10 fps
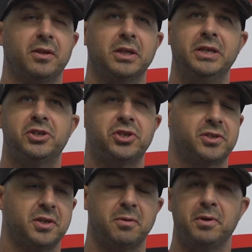the
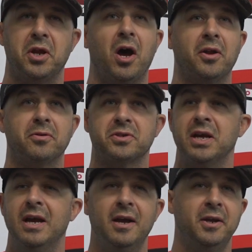Leetches and the Modanos.
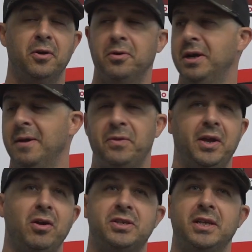You know, they
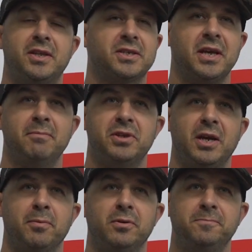all sit at the same table.